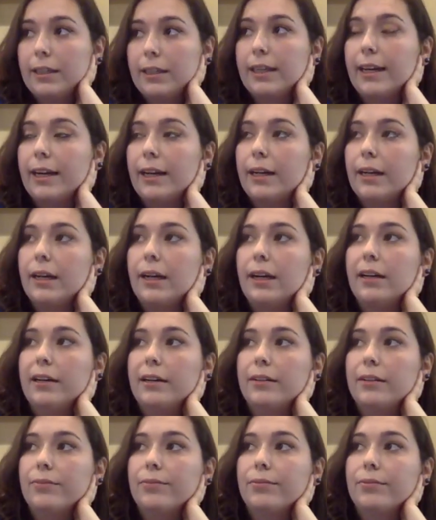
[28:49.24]

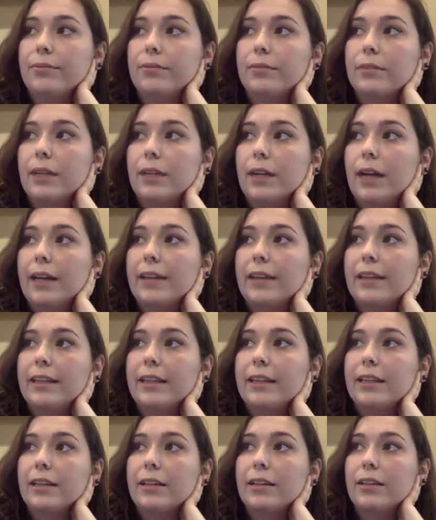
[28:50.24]
Yeah. I
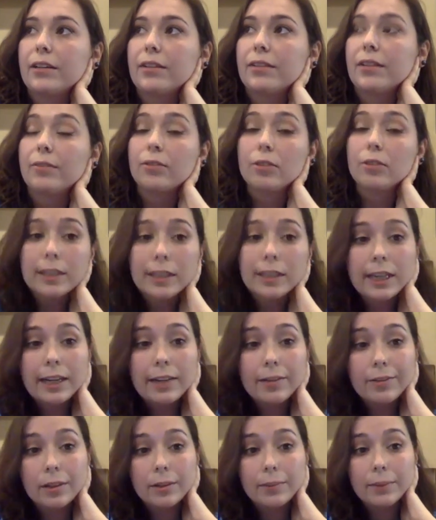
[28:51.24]
think some of it
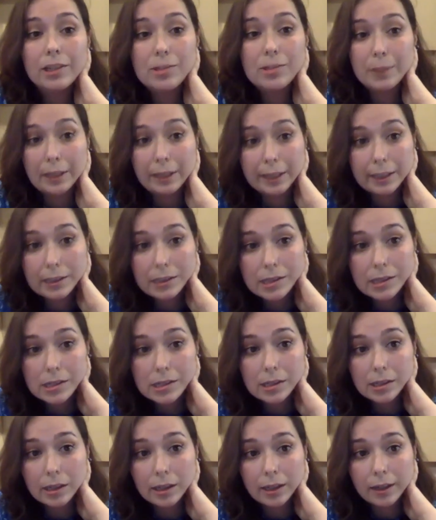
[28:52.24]
came from
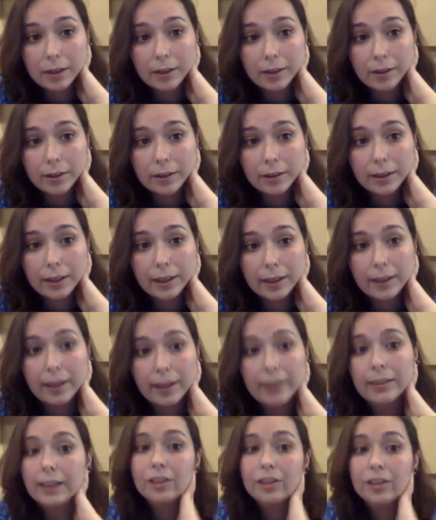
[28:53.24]
experience.
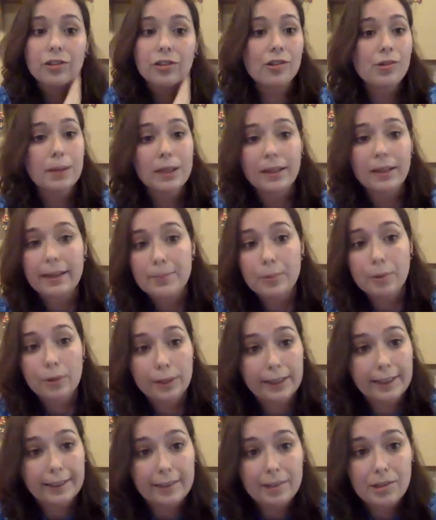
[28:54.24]
And I don't just mean like
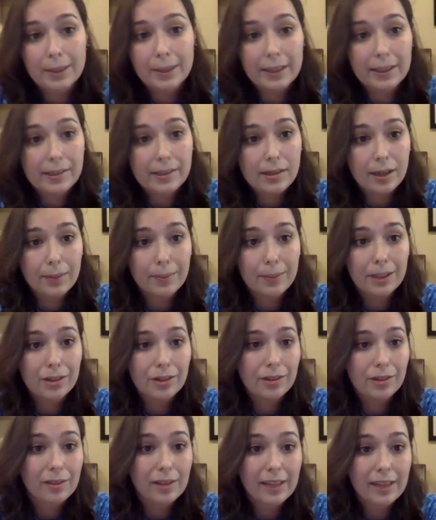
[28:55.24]
boarding experience. I mean
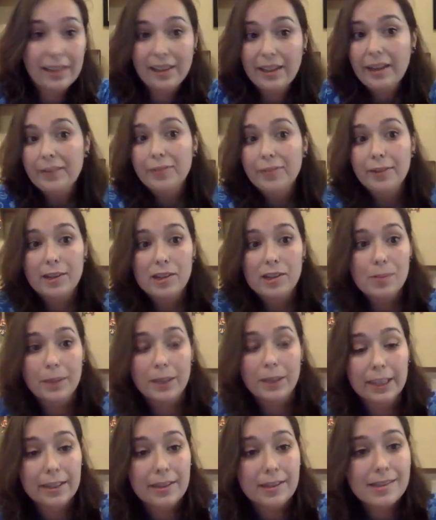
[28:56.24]
just like life
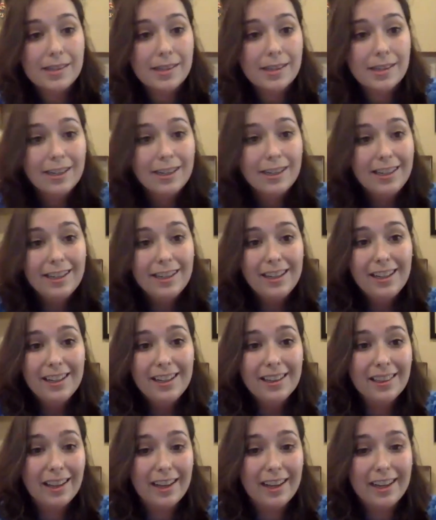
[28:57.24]
experience.
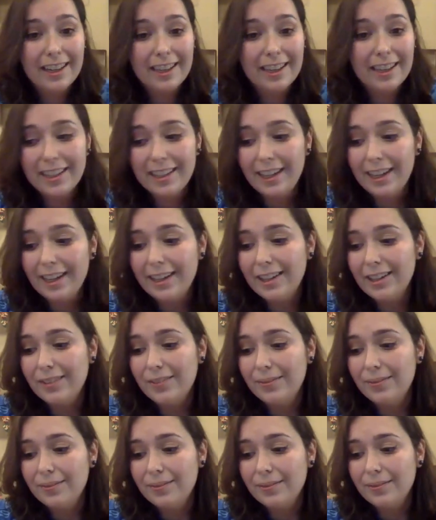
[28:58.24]
Like,
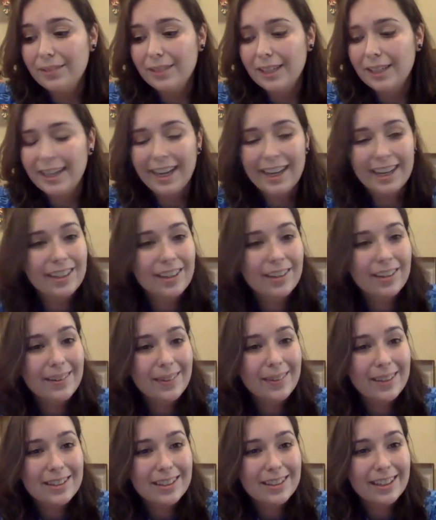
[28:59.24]
again, going
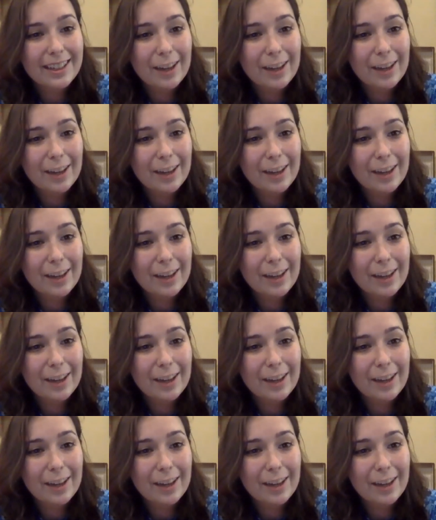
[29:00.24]
back to like